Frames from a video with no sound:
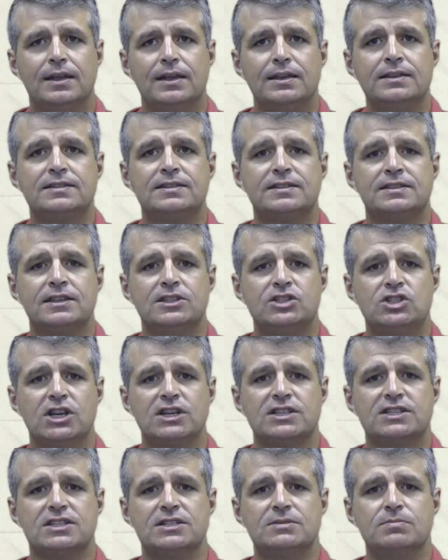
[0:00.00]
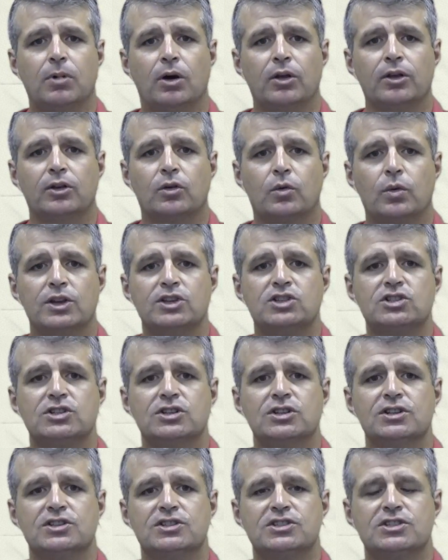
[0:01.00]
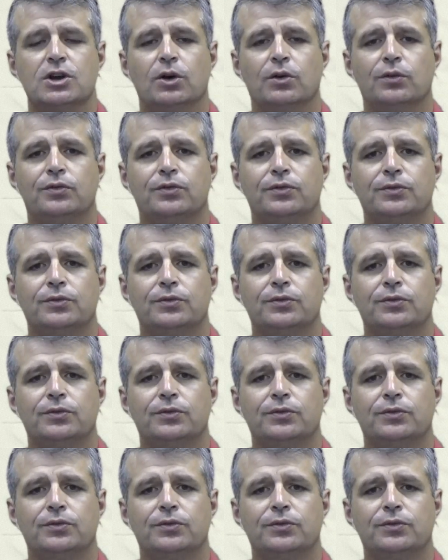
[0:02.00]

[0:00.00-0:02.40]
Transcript: is suggested by the question itself.